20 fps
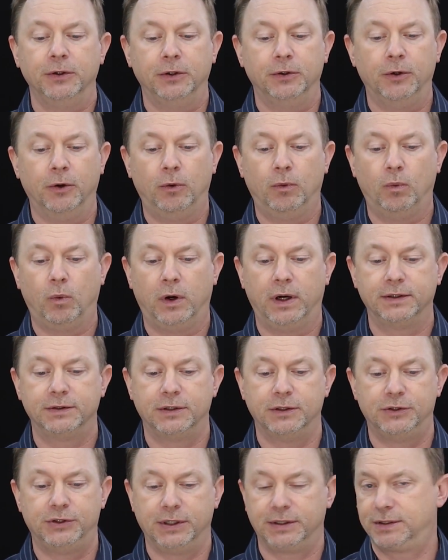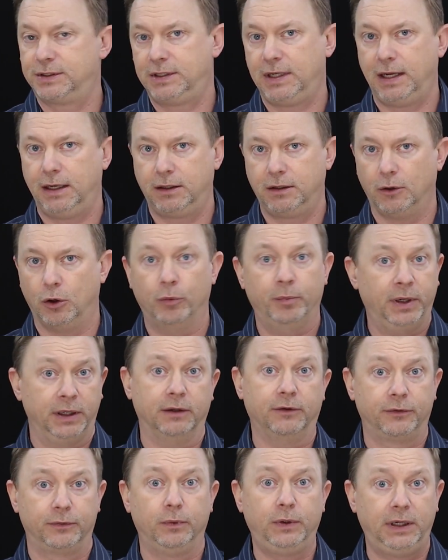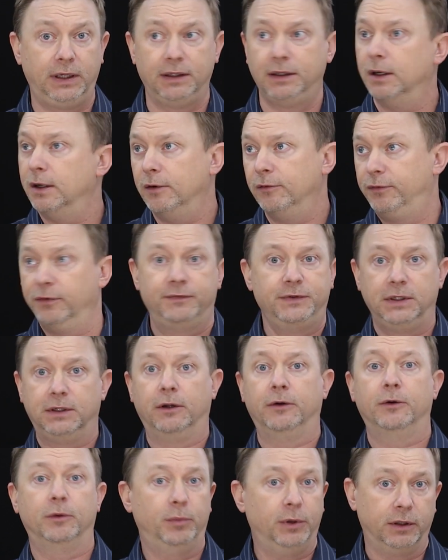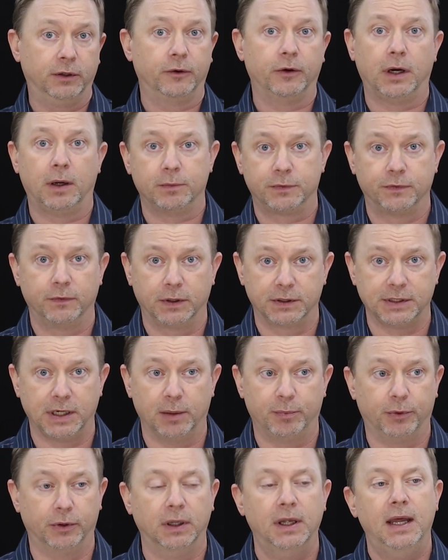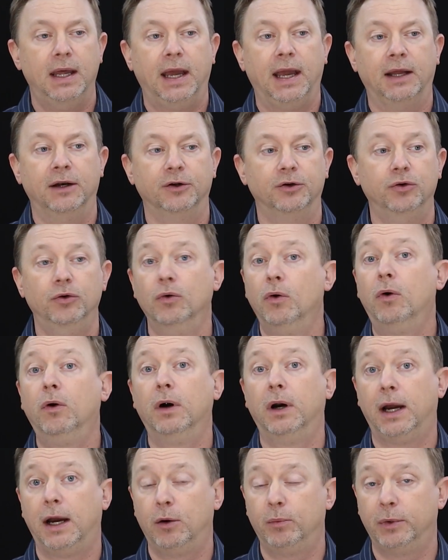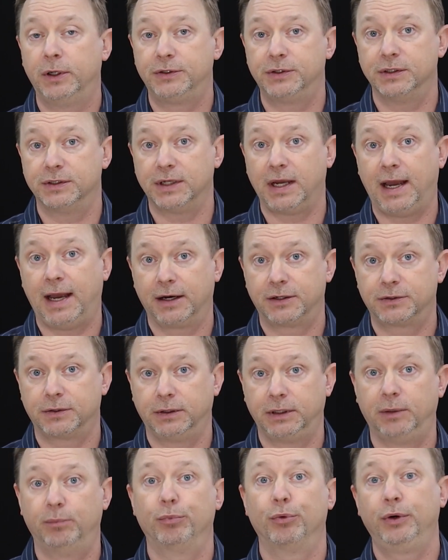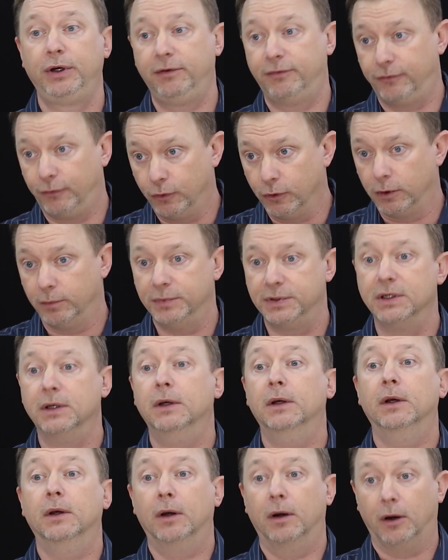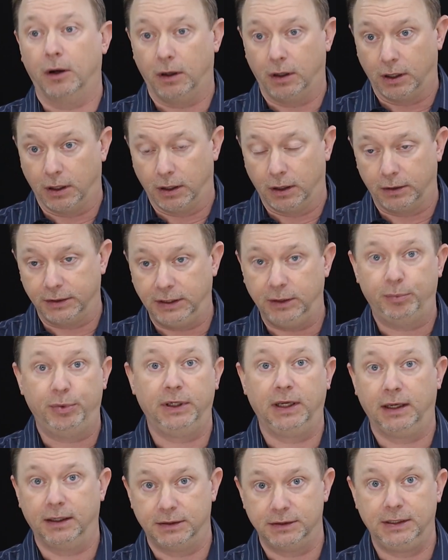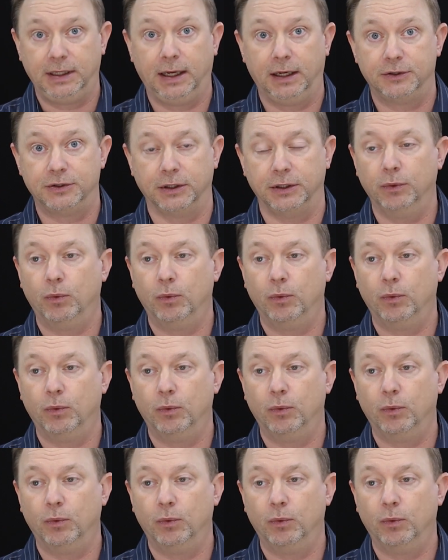You don't want to just take omega-3, 1,500 milligrams, for example, and ignore how much is actually preformed EPA and DHA.